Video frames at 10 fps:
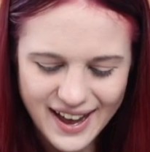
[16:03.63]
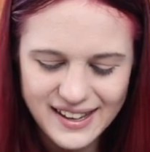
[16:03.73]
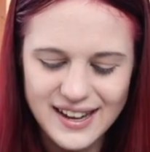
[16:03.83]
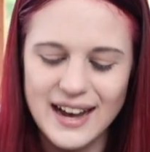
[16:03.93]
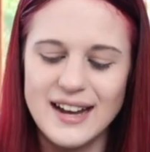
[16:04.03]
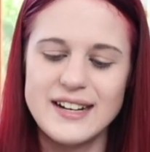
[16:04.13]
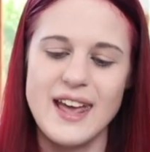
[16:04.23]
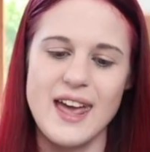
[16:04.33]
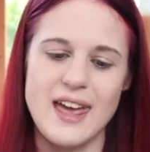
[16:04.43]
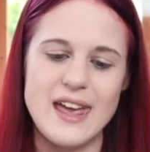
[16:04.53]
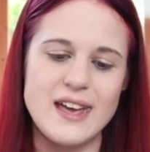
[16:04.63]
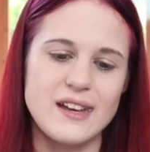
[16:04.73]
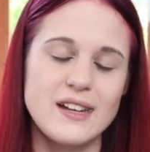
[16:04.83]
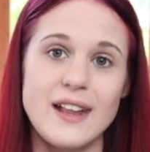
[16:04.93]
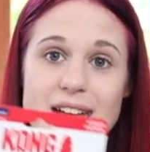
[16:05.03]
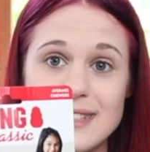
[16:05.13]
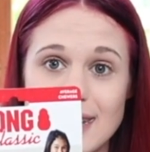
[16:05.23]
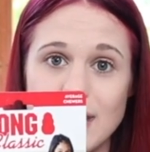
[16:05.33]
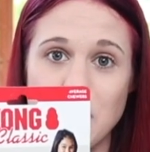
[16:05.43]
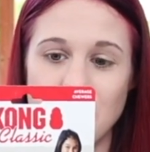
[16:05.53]
I got a
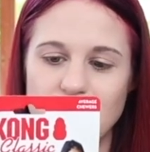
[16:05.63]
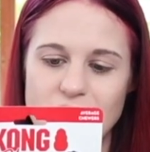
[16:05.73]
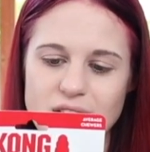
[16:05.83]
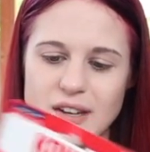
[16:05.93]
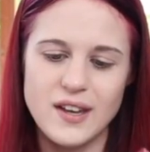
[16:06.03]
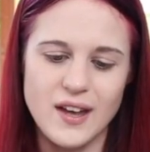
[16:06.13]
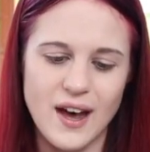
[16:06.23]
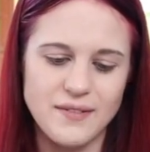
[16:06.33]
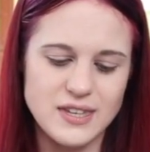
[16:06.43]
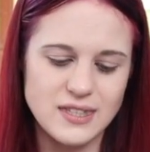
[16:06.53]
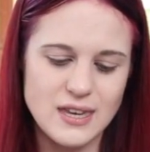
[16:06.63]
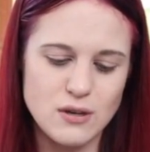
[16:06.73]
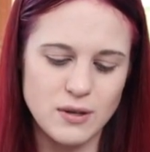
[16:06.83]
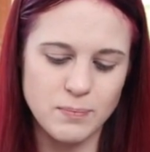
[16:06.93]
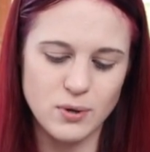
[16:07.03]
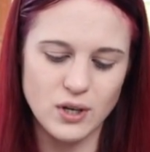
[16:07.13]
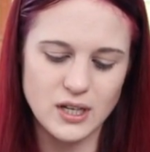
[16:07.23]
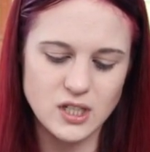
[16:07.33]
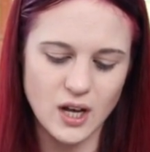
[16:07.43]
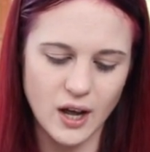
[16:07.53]
classic Kong. Obviously, you can put
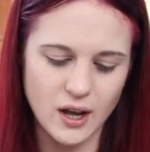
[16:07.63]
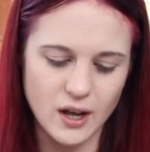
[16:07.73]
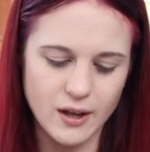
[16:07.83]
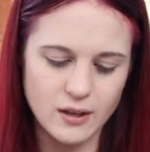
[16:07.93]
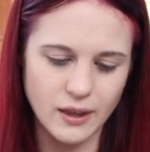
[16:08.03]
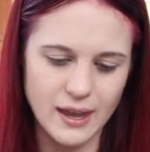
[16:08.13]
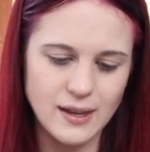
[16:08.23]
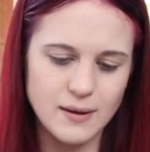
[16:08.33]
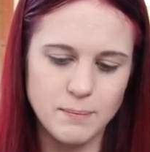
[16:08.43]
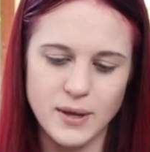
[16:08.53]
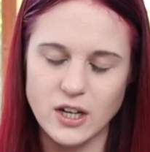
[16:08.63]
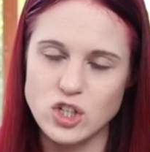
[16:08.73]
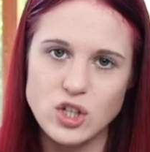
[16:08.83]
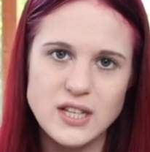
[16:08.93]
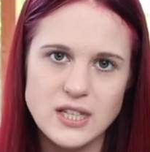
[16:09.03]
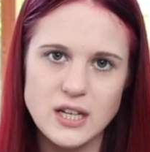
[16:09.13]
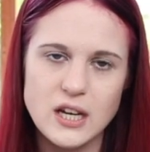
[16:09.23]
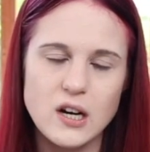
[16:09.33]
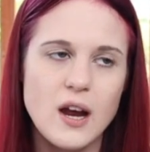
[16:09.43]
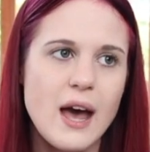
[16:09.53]
uh, like bigger treats in
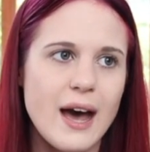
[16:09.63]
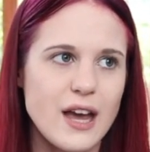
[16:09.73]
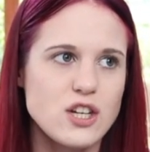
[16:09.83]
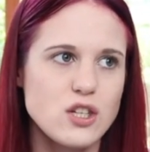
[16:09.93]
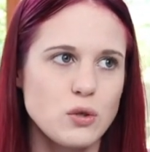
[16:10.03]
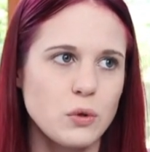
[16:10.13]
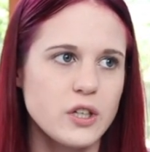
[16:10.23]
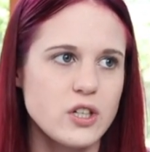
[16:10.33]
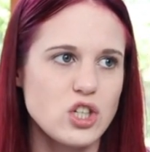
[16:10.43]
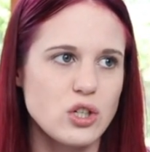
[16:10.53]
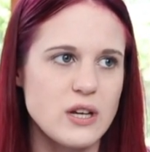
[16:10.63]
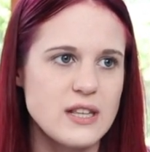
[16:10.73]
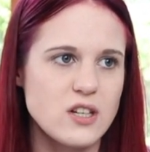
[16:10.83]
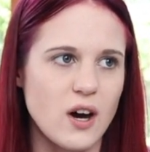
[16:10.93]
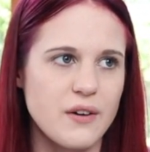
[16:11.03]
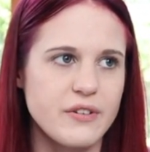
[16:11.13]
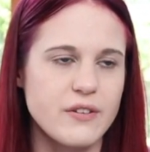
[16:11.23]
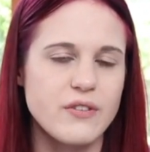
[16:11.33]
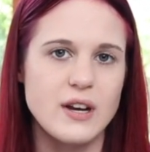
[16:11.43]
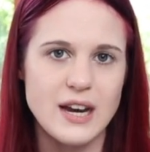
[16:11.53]
here. I just ordered treats off of
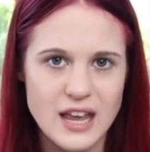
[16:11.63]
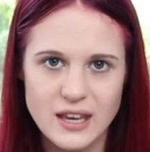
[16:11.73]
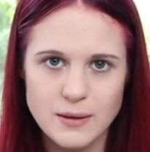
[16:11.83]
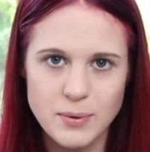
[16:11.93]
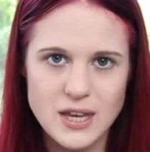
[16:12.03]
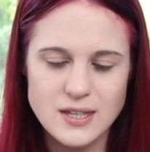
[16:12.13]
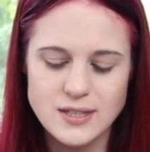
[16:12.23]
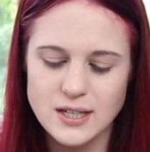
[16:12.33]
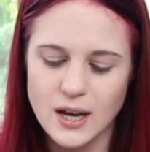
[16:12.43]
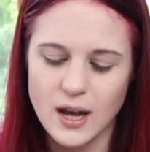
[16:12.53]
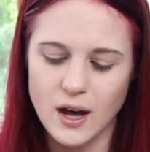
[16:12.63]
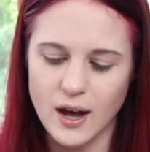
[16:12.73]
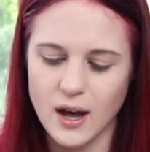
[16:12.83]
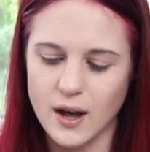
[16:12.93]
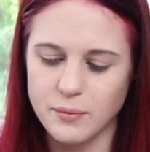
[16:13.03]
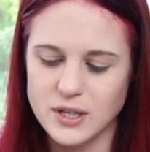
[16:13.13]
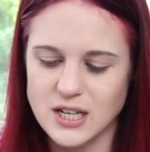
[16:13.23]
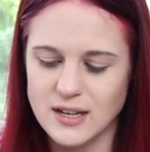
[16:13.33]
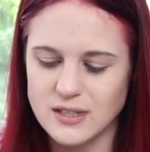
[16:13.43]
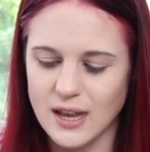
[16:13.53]
Naked Beast, uh, which
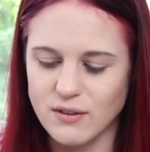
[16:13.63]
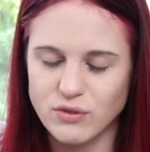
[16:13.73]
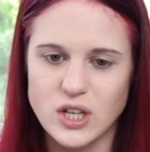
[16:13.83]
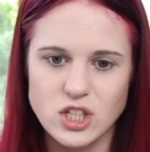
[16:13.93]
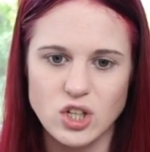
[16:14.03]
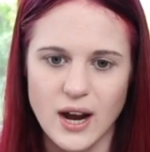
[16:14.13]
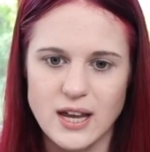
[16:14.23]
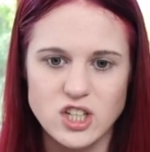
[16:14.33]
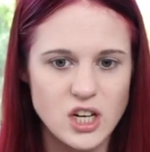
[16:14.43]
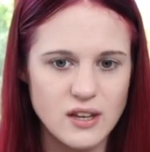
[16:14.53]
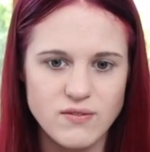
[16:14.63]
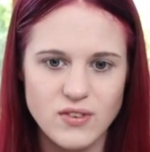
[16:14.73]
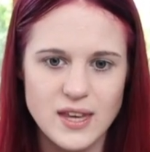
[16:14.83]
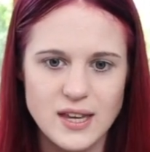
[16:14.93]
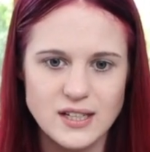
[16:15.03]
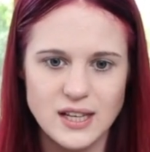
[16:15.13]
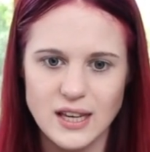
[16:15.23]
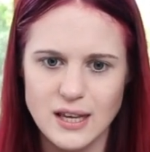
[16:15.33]
has like freeze-dried chicken feet,